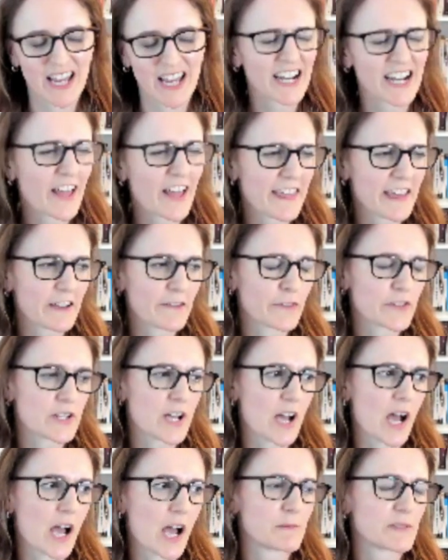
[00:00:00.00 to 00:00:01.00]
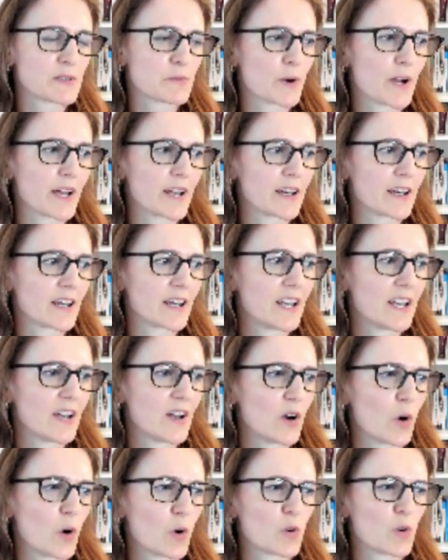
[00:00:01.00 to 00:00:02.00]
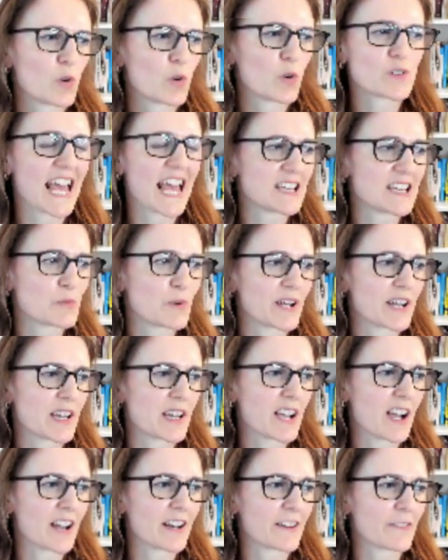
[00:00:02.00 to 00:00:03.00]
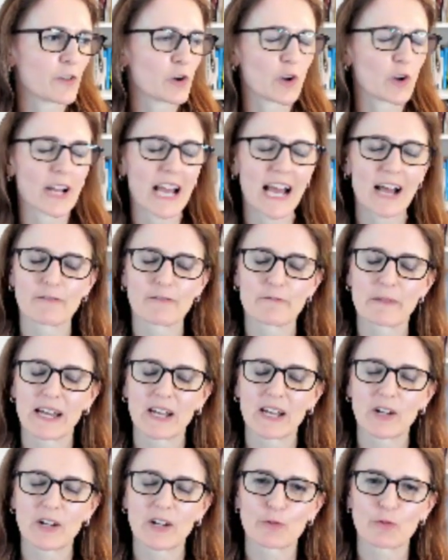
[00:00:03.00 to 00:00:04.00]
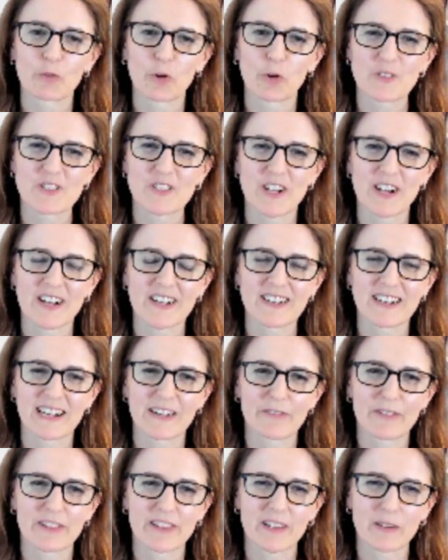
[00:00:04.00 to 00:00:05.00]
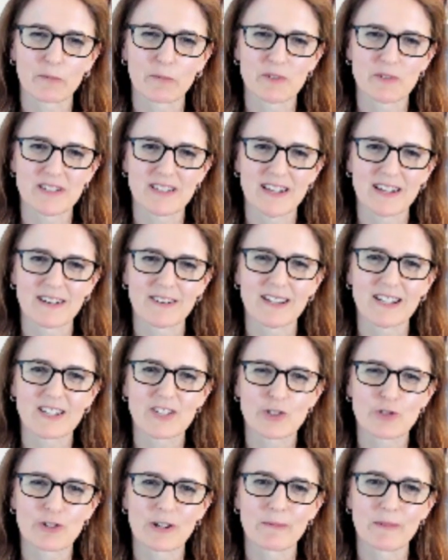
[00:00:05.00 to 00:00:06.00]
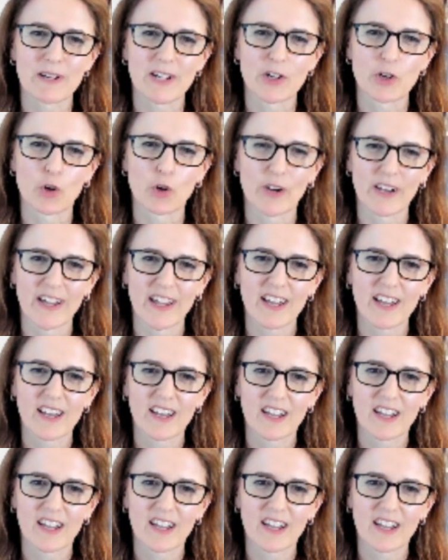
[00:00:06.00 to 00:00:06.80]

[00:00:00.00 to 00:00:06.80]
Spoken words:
can I think of times when, or days when I kind of got out of bed on the wrong side and everything was then extremely annoying?